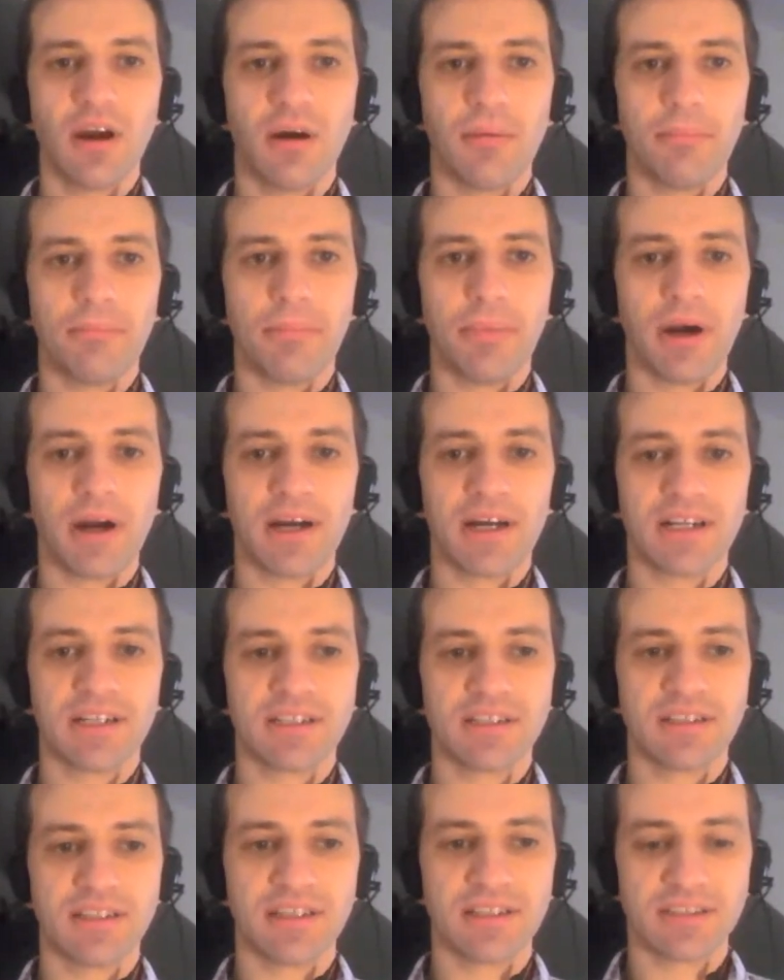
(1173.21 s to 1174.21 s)
But
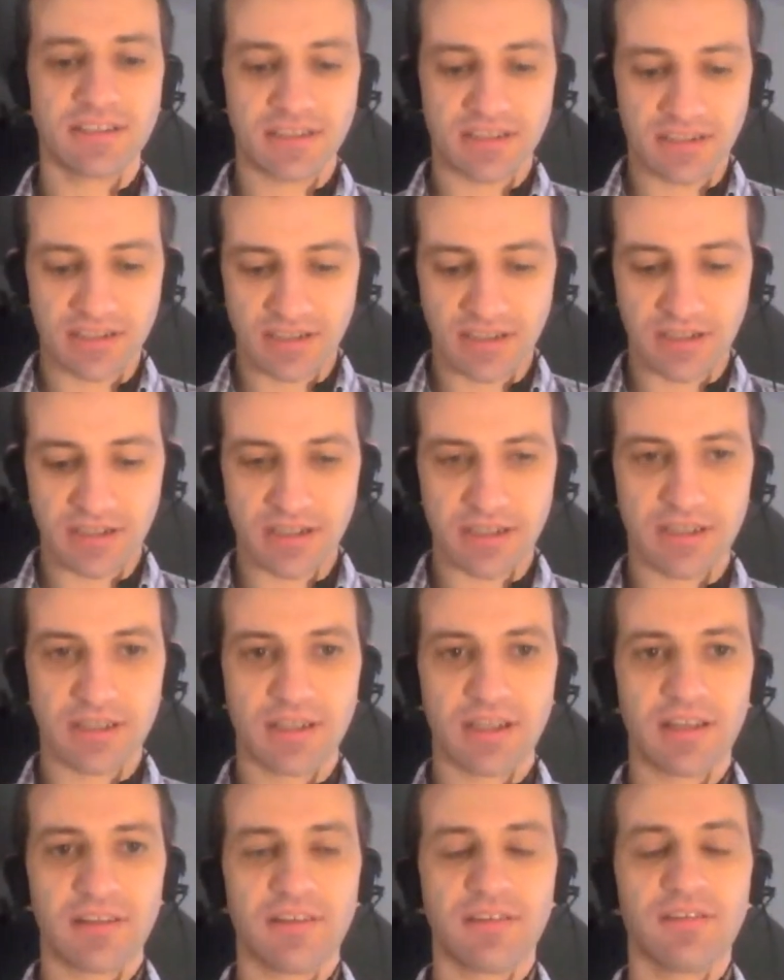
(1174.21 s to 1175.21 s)
that's uh,
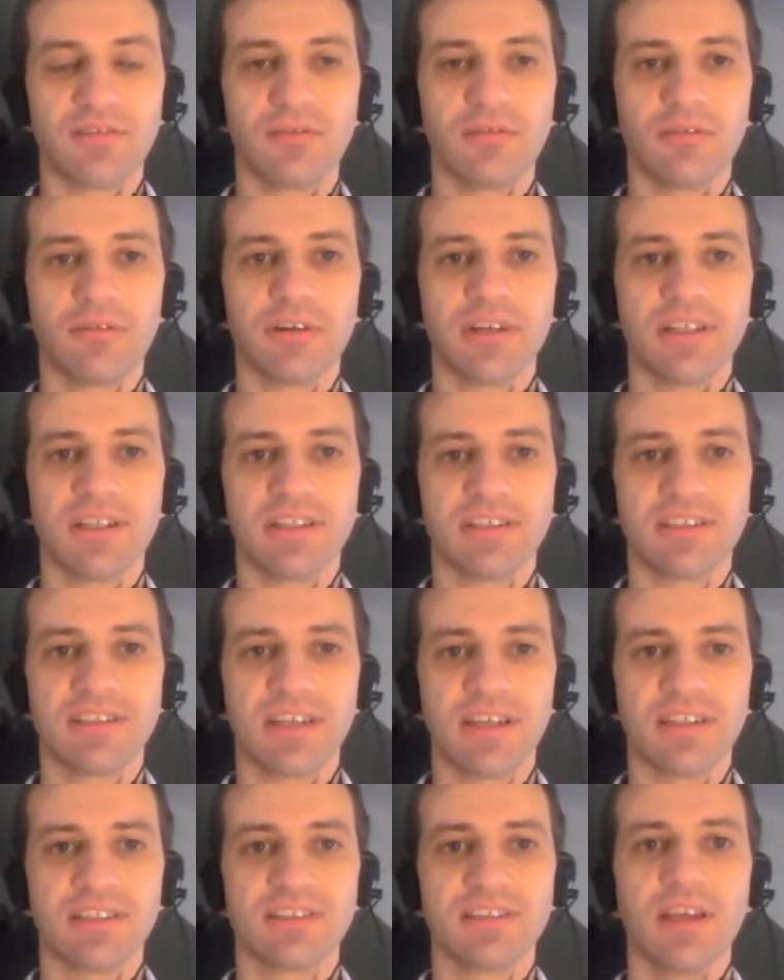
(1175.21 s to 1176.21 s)
another story in a
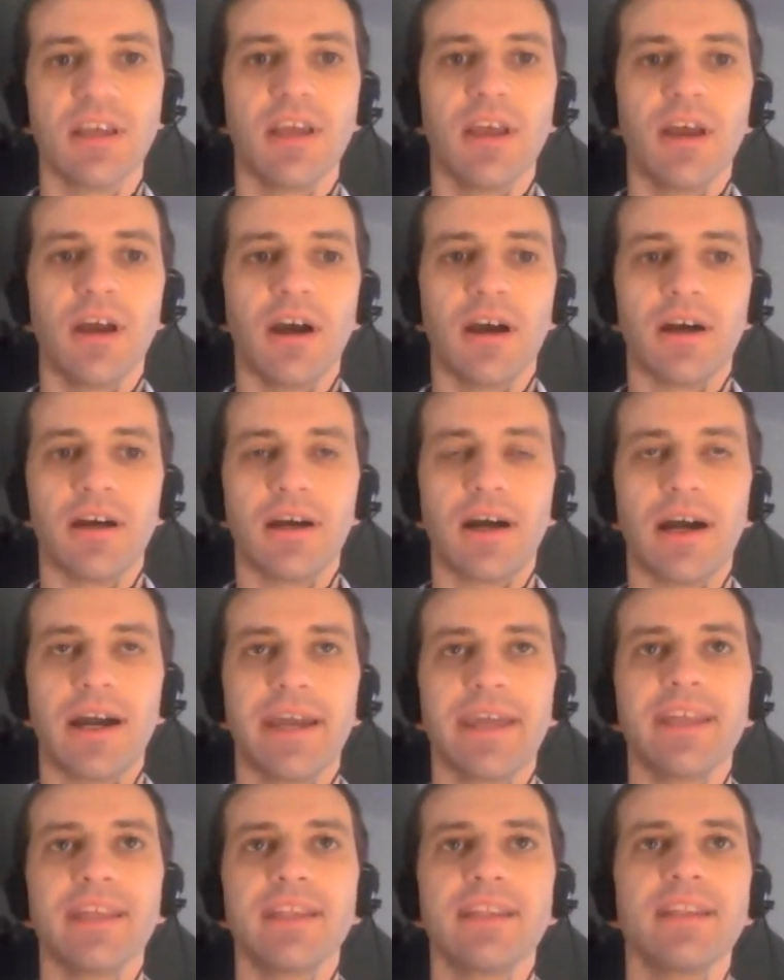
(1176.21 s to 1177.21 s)
sense. Uh,
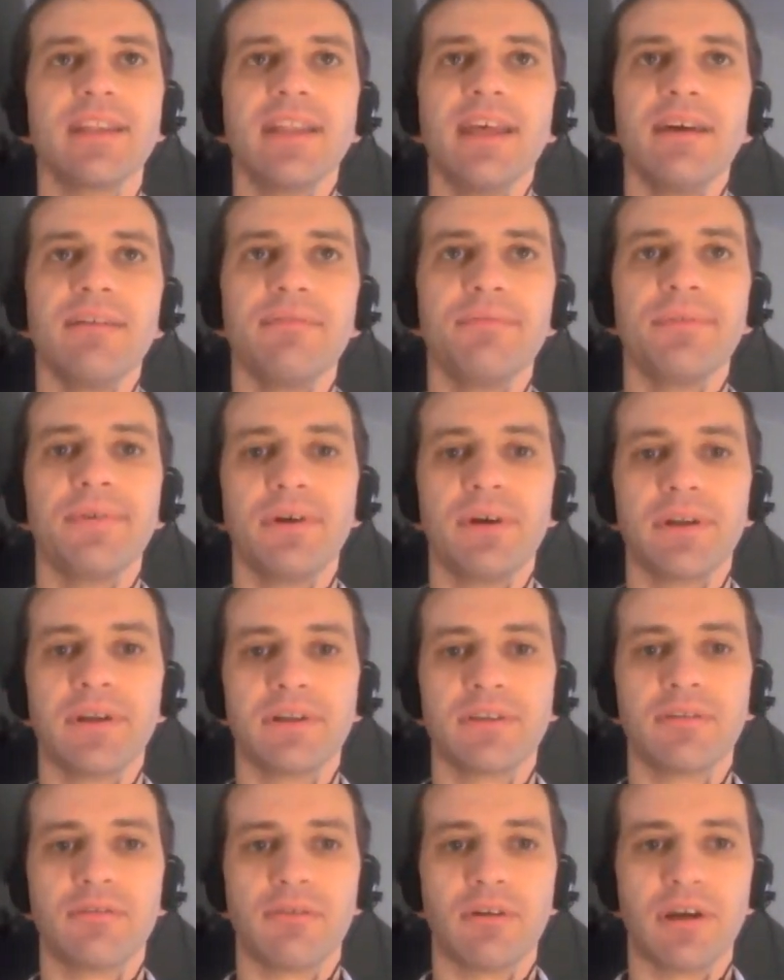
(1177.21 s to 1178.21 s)
I never
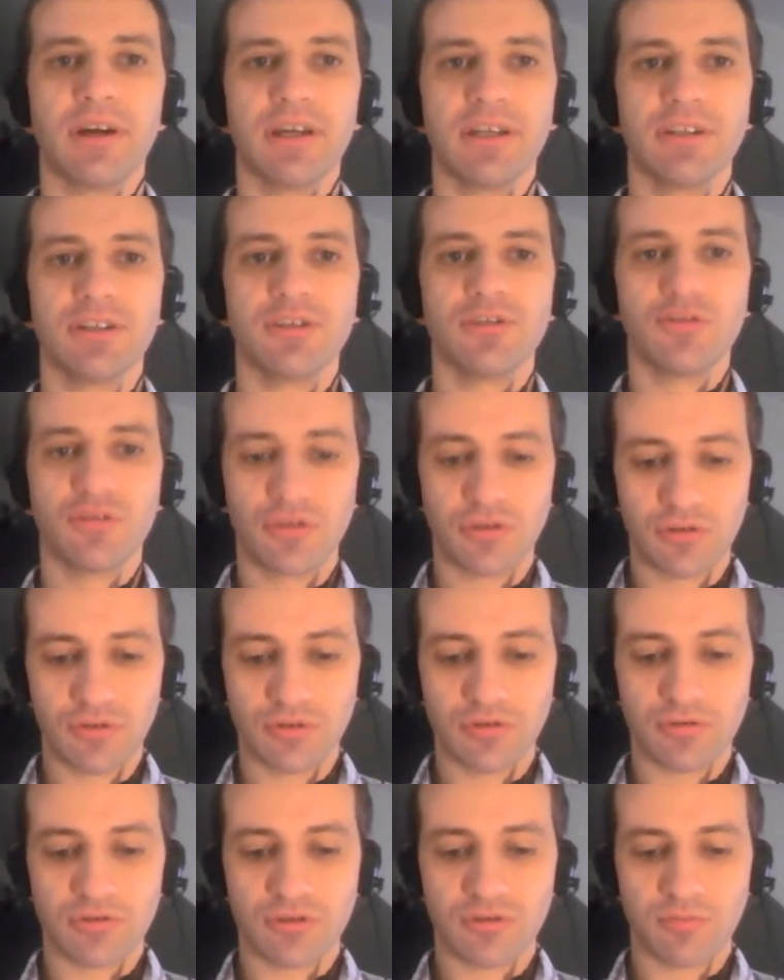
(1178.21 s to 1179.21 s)
tried to
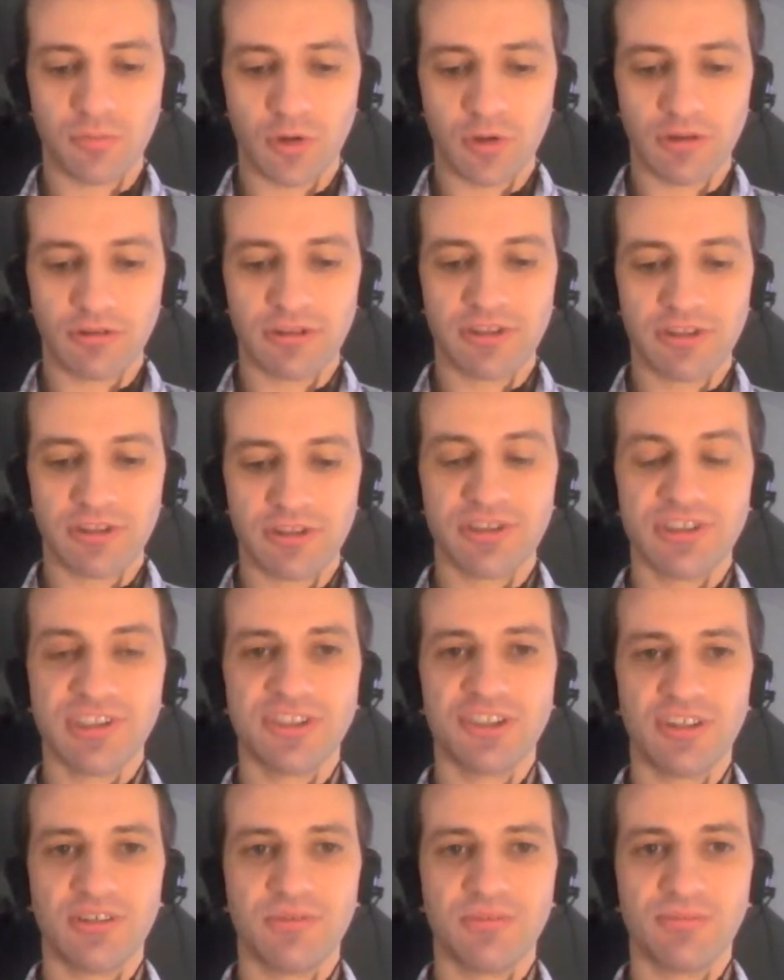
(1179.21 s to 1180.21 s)
use module
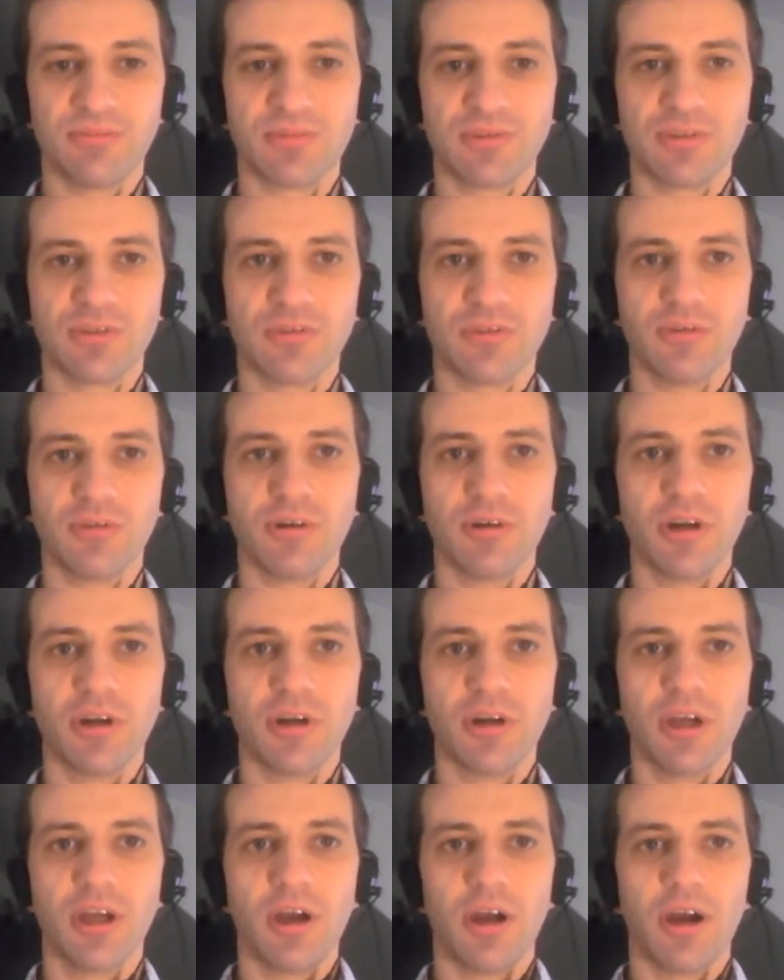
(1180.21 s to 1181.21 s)
system to
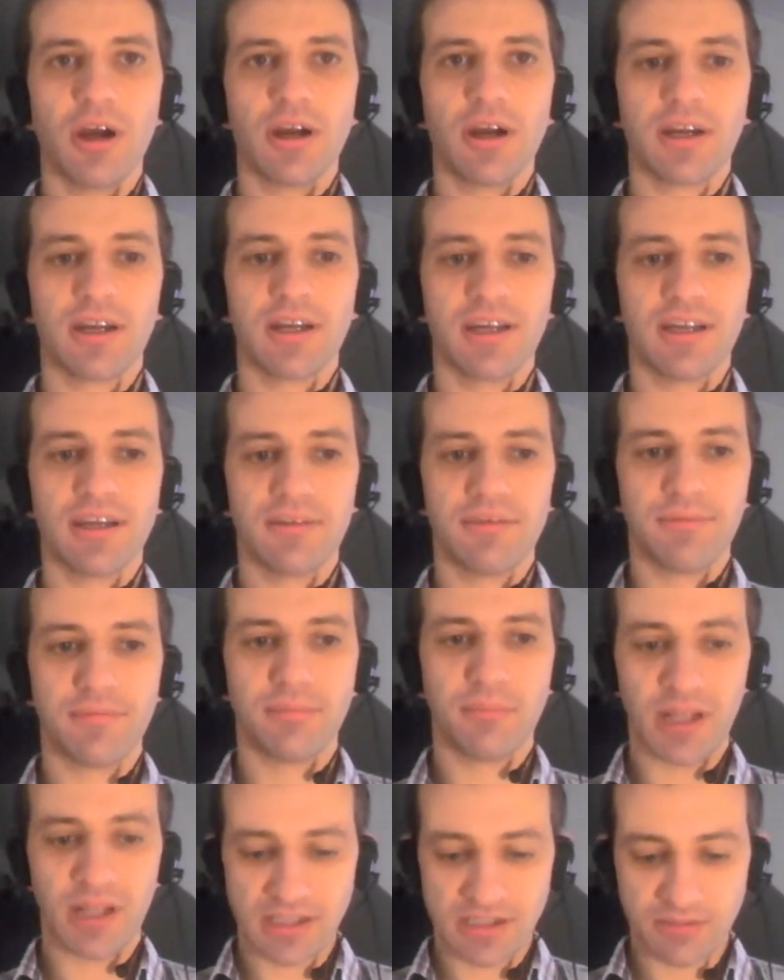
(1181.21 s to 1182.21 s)
uh, have
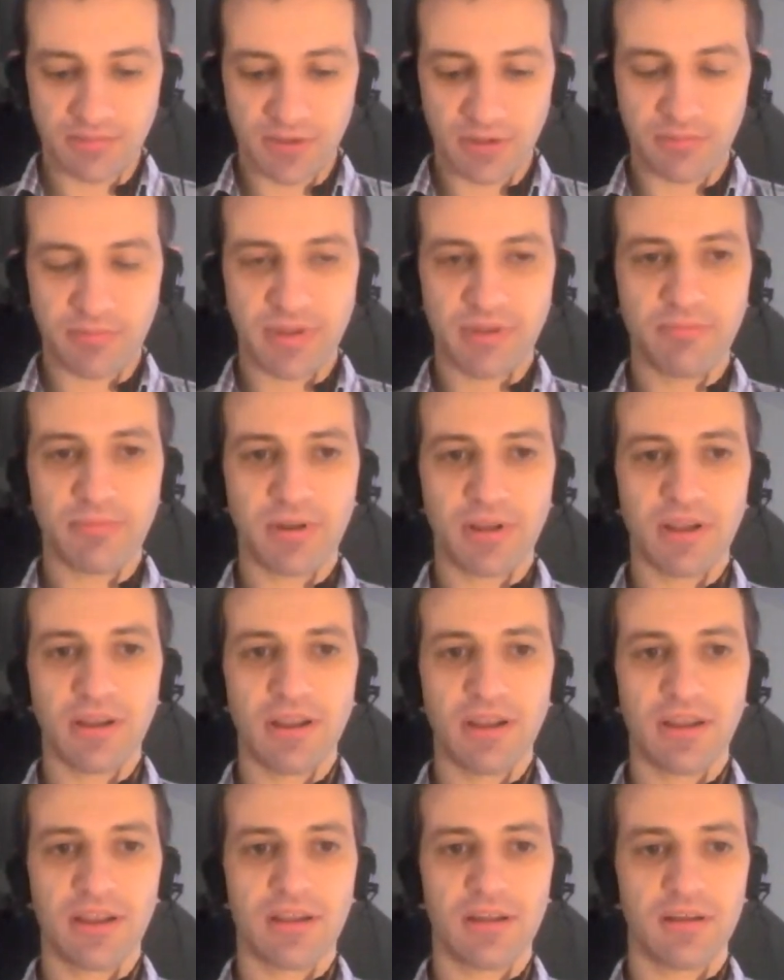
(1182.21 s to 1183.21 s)
multiple
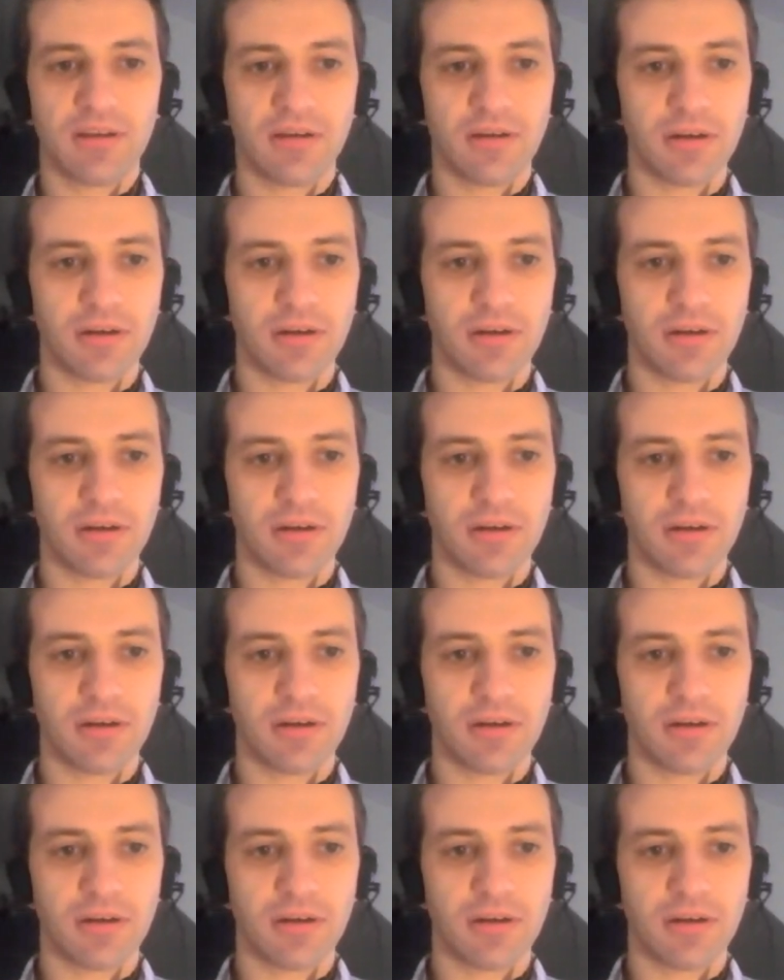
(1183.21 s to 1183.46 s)
people